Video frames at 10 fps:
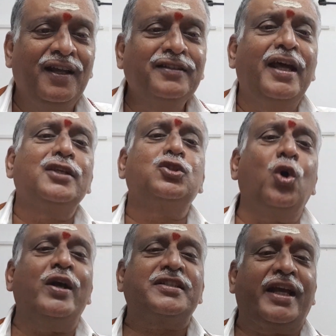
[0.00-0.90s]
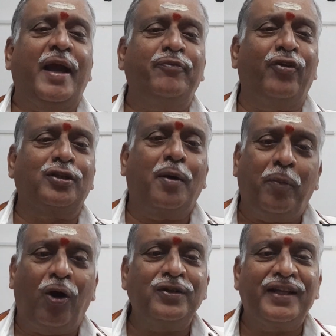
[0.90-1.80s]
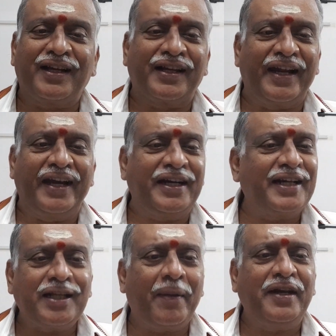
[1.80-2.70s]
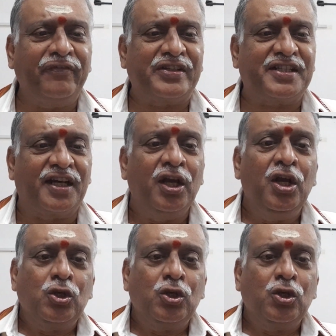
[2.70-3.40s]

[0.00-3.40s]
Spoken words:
there is no escape for the born, the created and the manifested.